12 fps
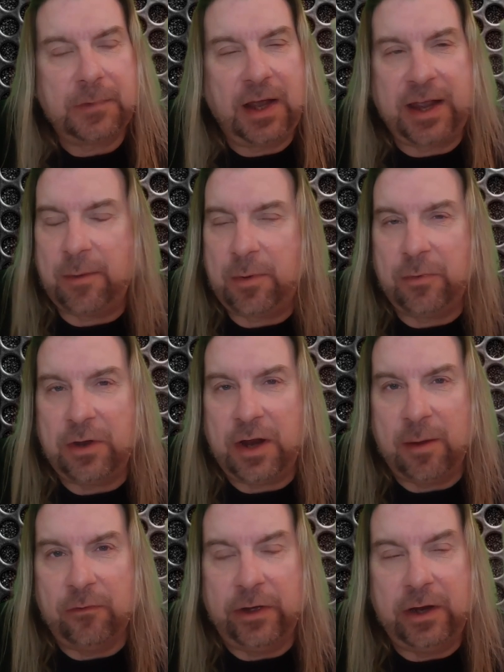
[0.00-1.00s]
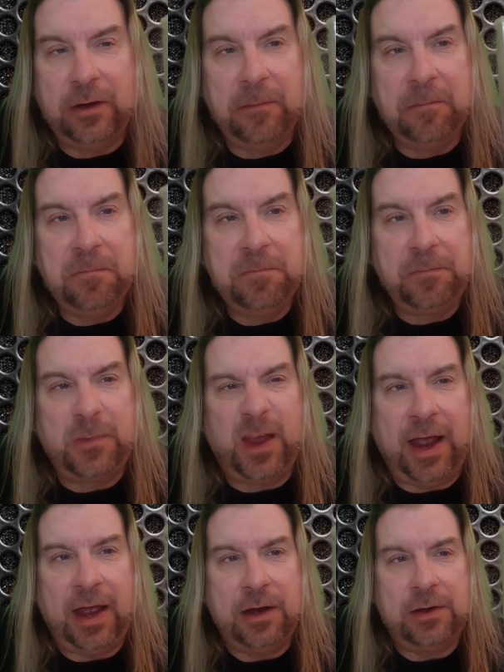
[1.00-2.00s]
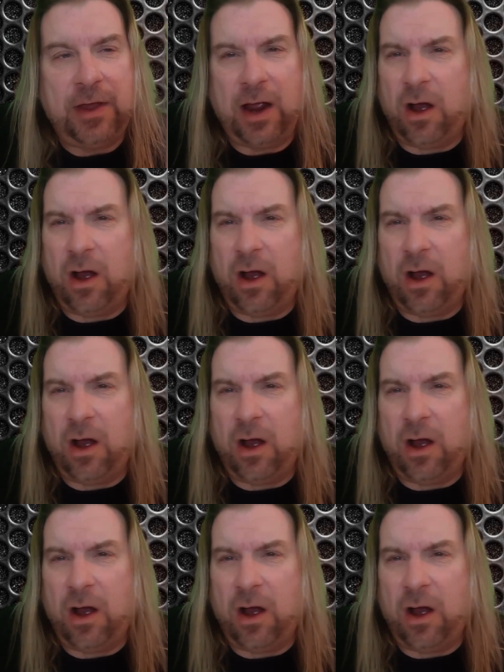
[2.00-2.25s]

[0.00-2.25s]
I can't remember the name of it. And they